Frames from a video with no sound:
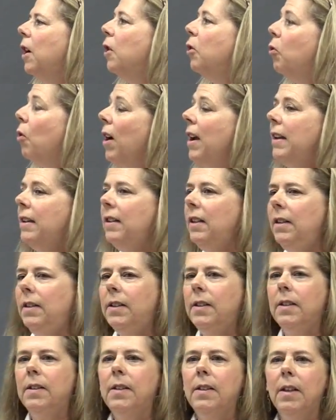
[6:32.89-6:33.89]
great
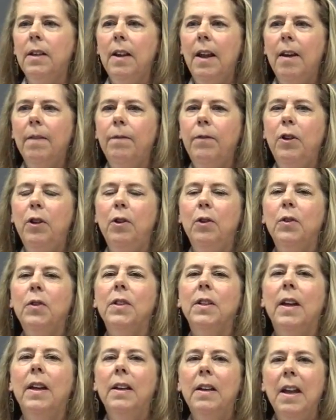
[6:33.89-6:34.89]
nieces and
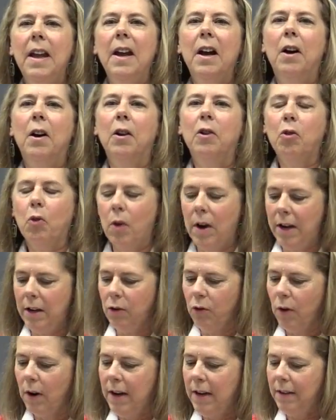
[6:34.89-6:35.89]
nephews, and now great
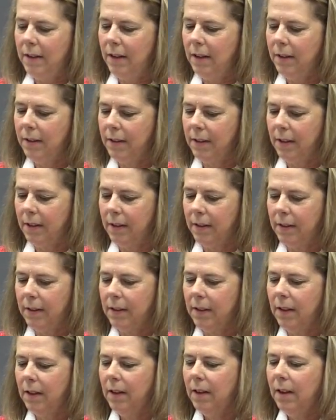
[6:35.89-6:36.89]
great
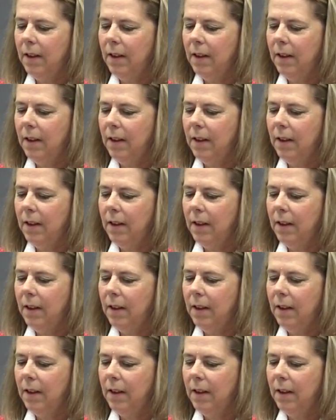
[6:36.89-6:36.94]
nieces.